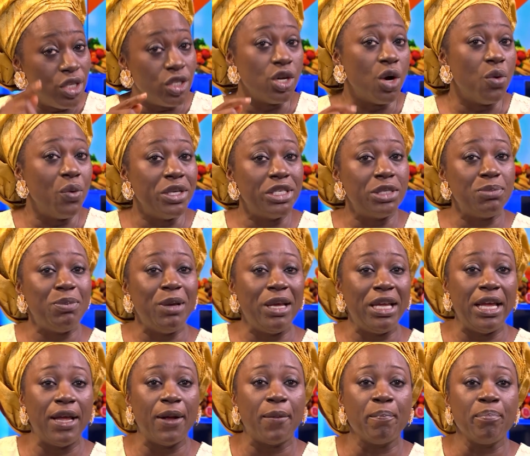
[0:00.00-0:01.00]
is always
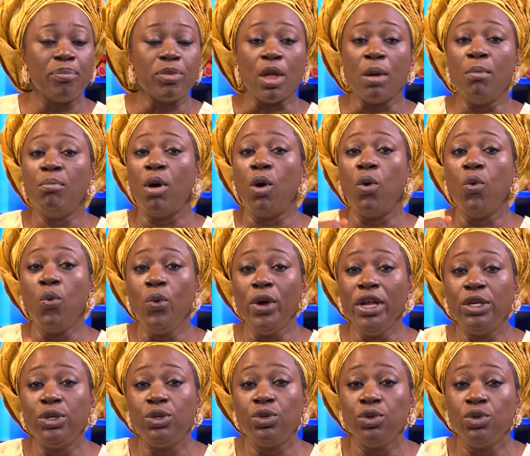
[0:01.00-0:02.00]
speaking, but
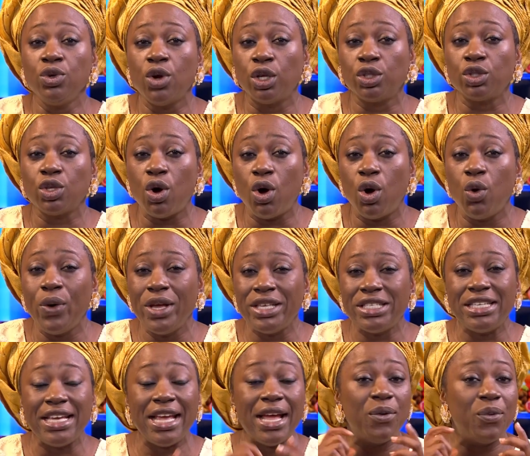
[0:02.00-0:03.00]
we do not
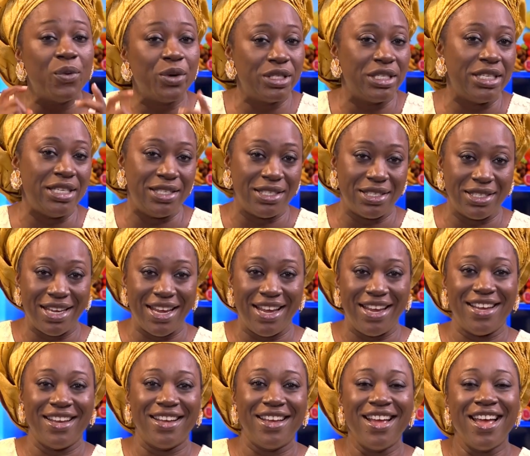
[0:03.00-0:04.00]
always hear what He's
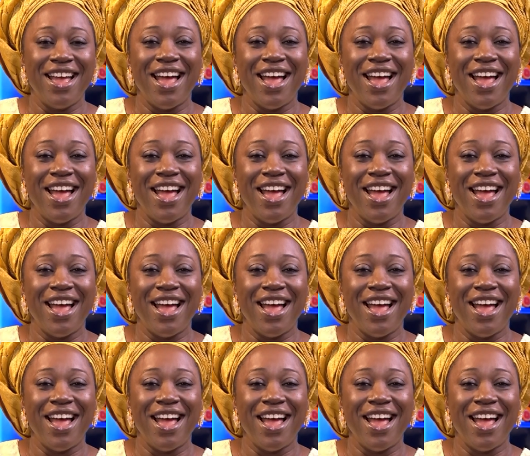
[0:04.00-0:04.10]
saying.